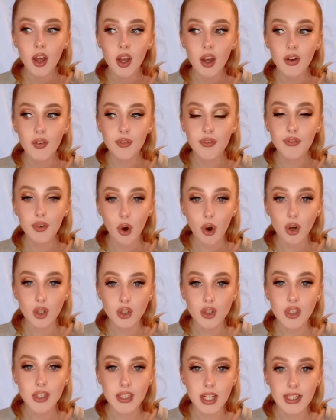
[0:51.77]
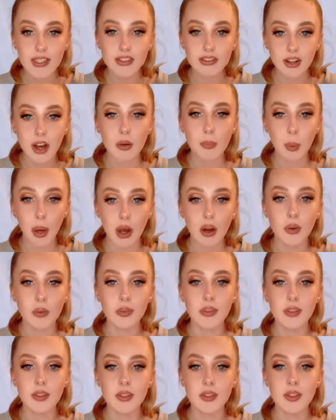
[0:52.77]

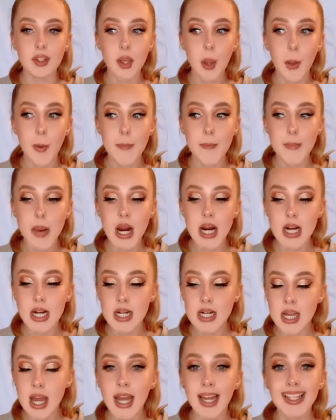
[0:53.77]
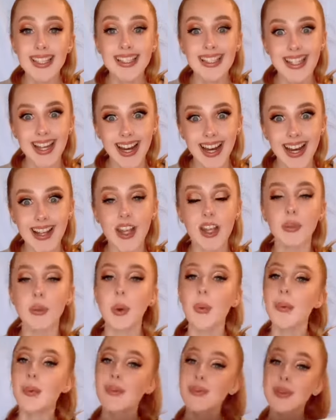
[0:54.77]
£495. Yeah, that's why I
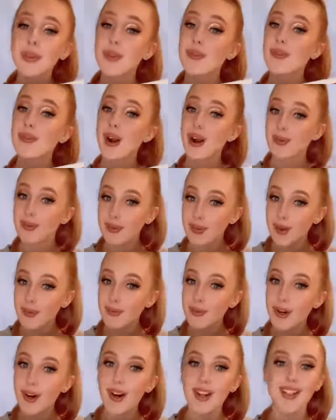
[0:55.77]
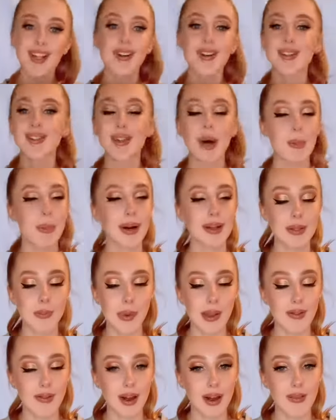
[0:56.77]
went with the Revlon one. I was not about to pay
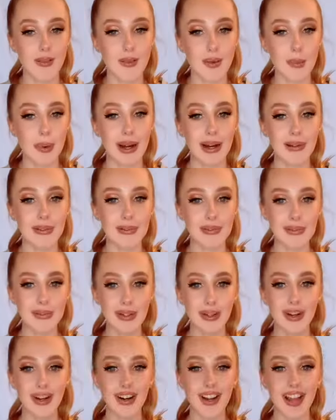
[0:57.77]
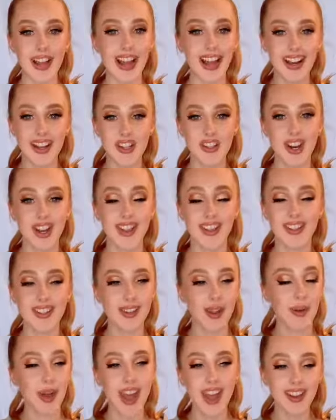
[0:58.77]
£500 for a hairdryer that I didn't know
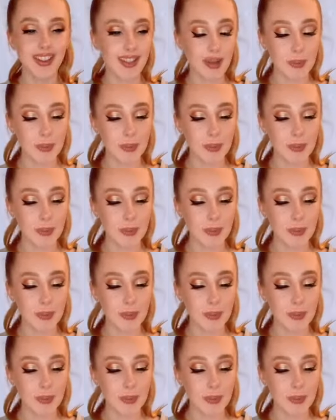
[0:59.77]
anything about,